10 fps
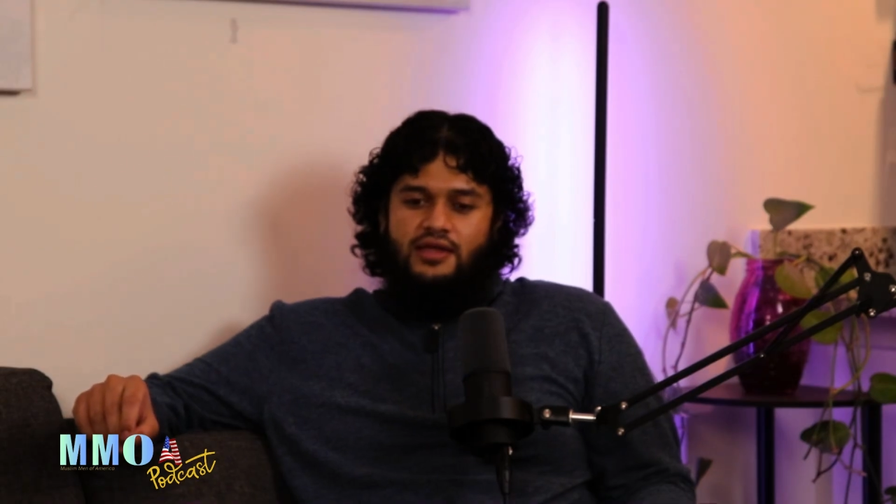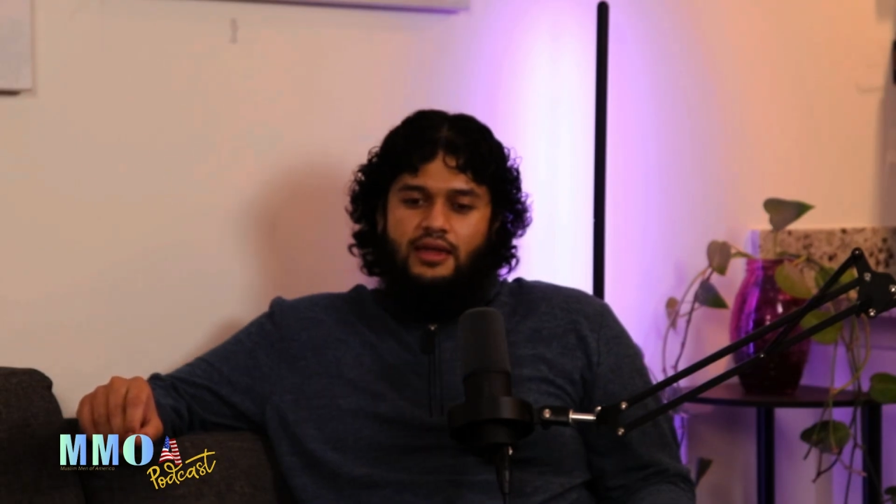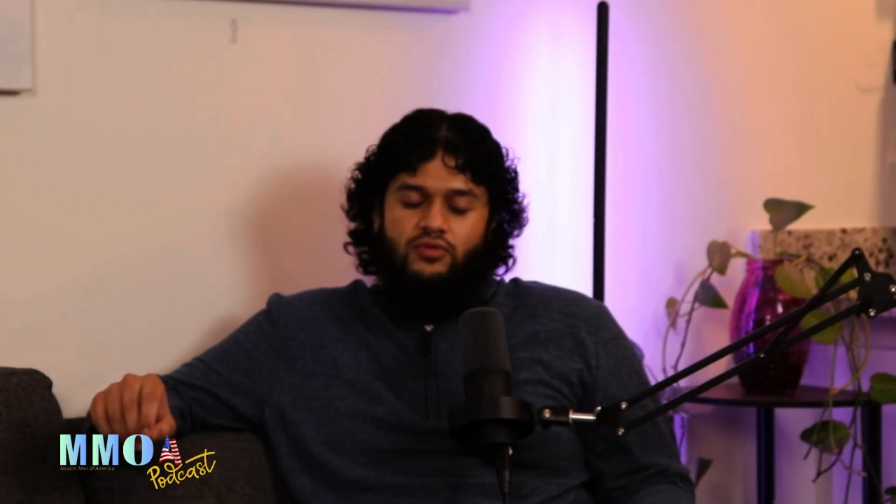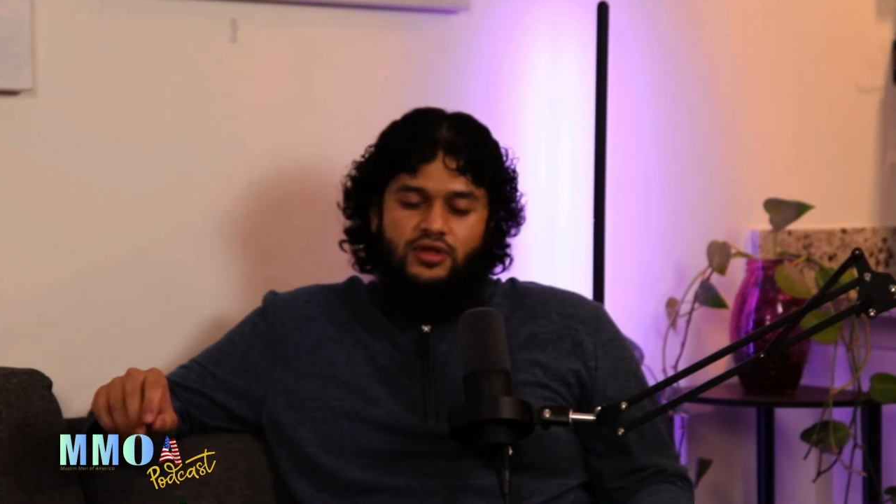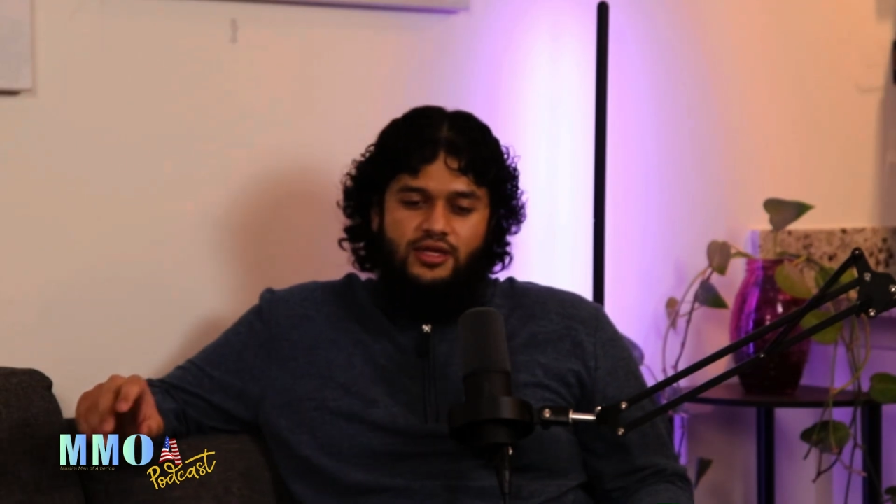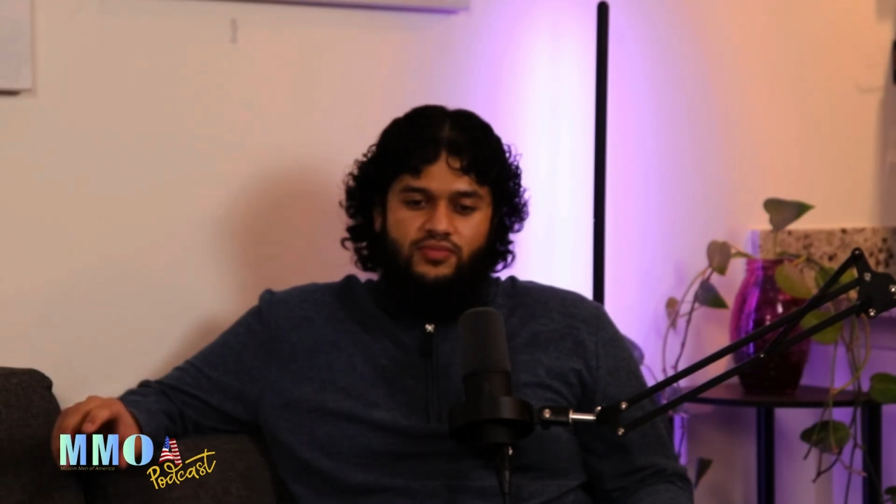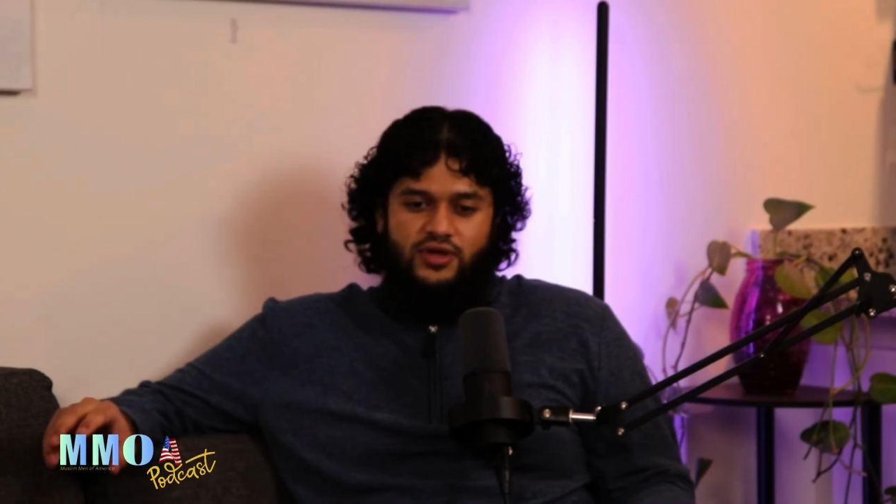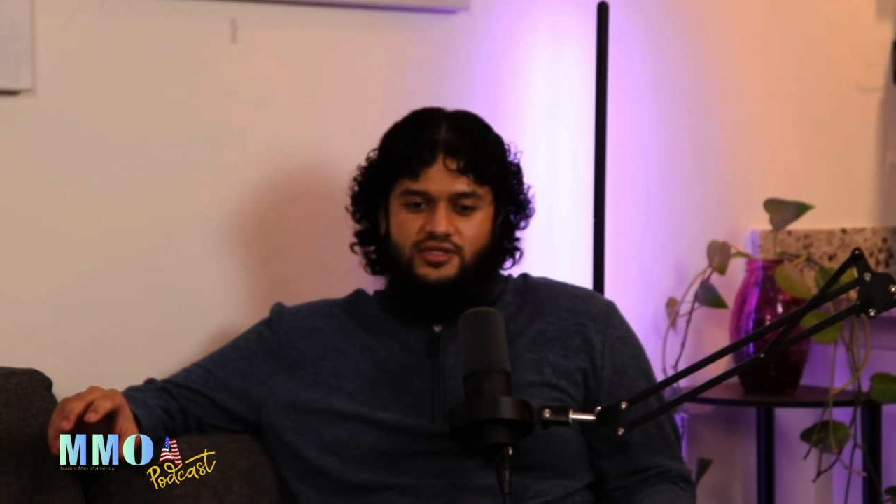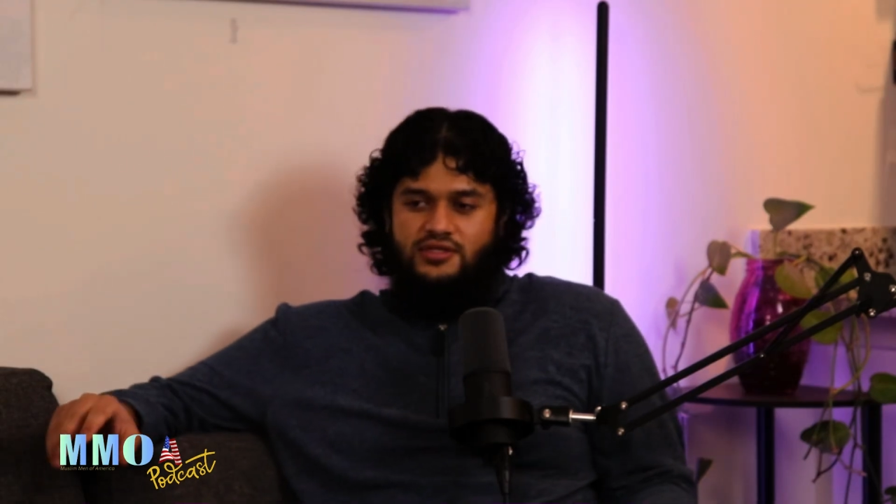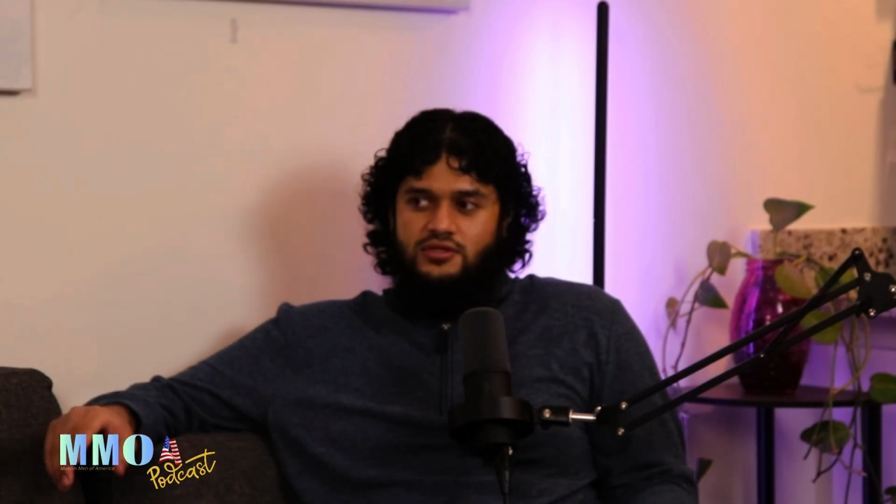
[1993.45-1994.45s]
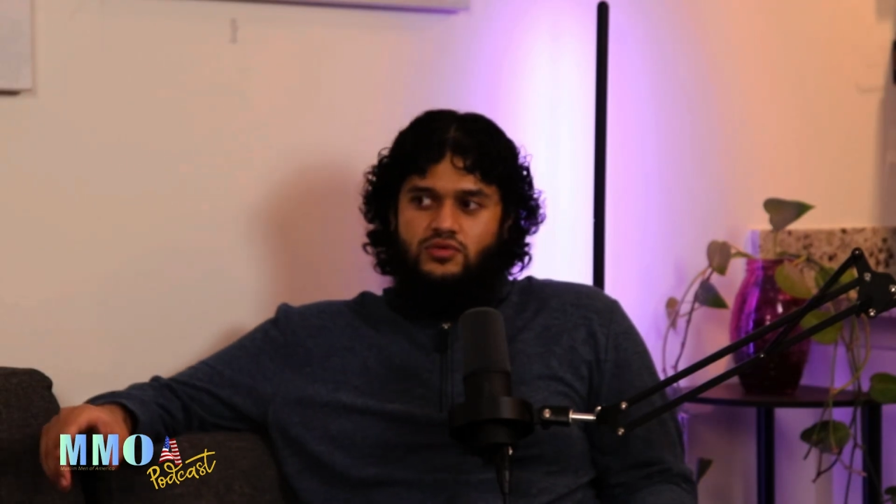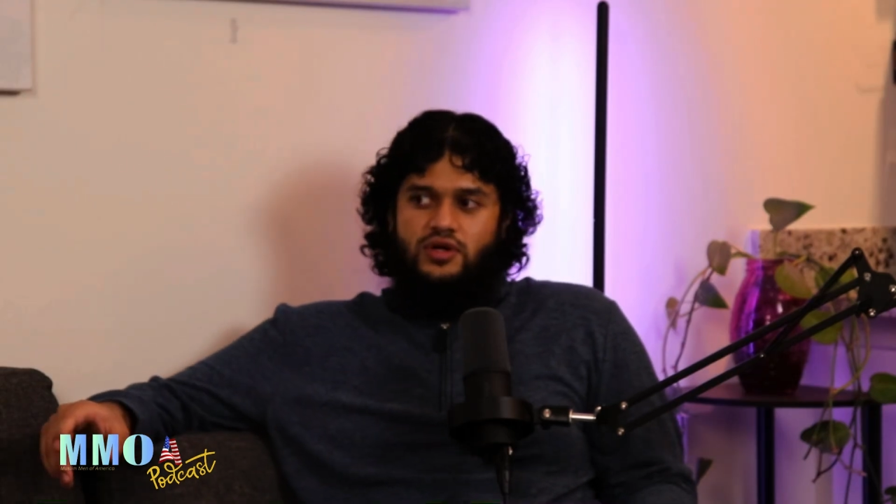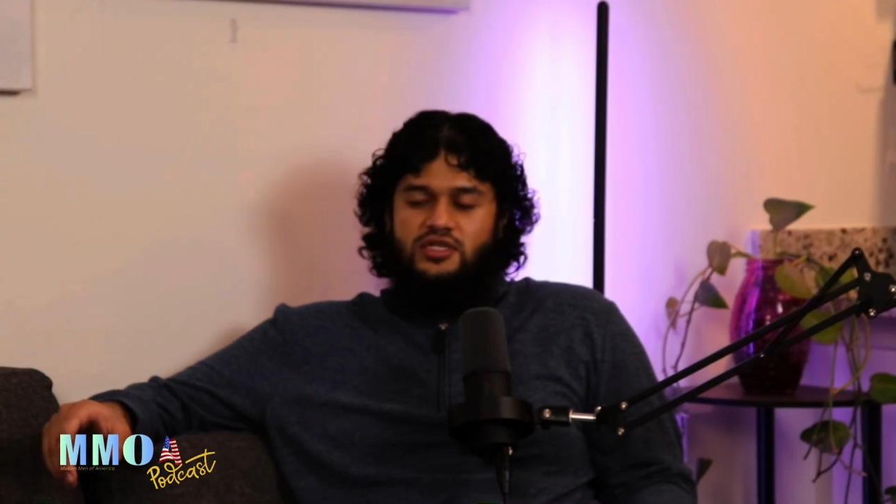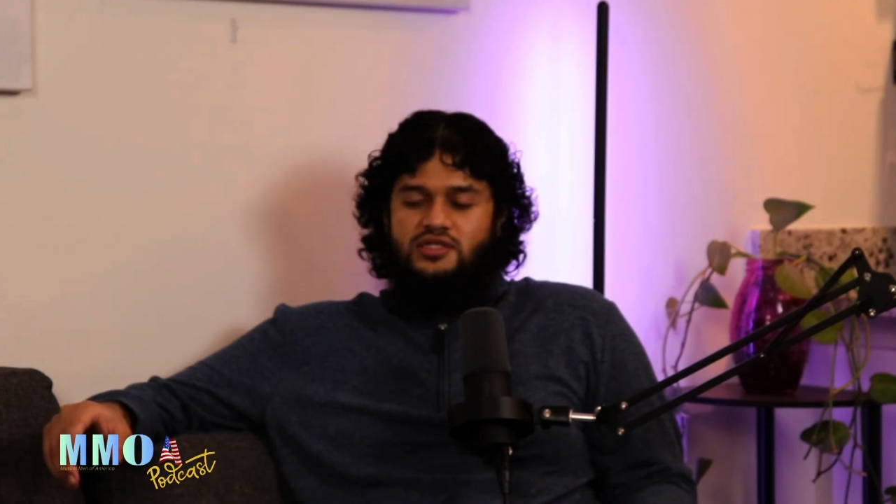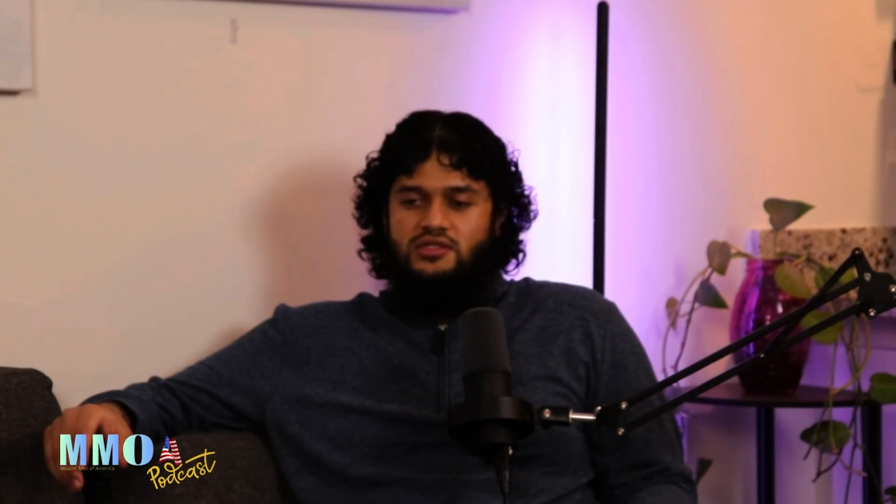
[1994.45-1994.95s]
brings into
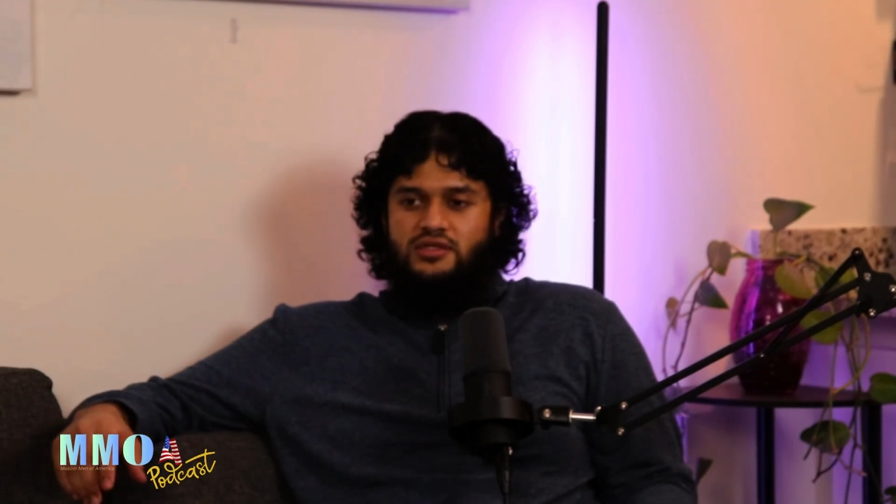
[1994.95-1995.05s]
question,